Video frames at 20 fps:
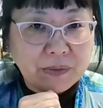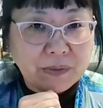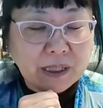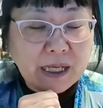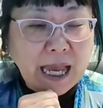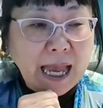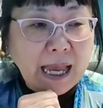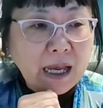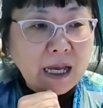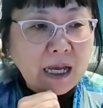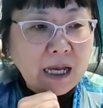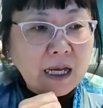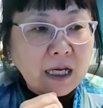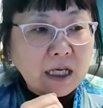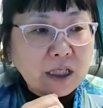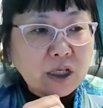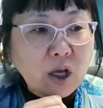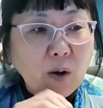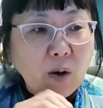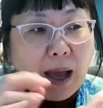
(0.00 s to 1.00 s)
Okay,
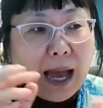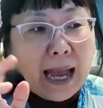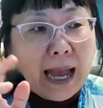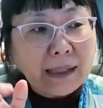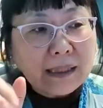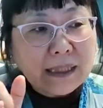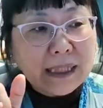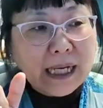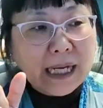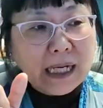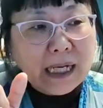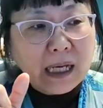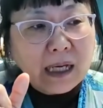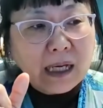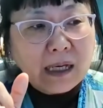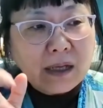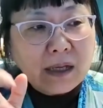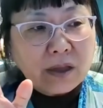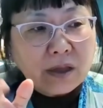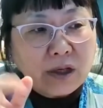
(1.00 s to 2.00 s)
so I did
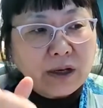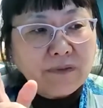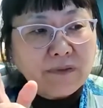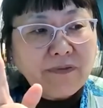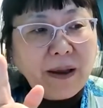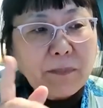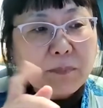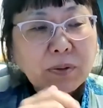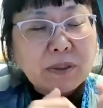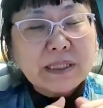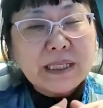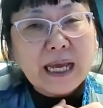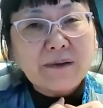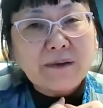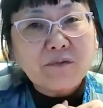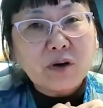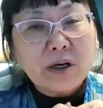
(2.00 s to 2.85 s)
35%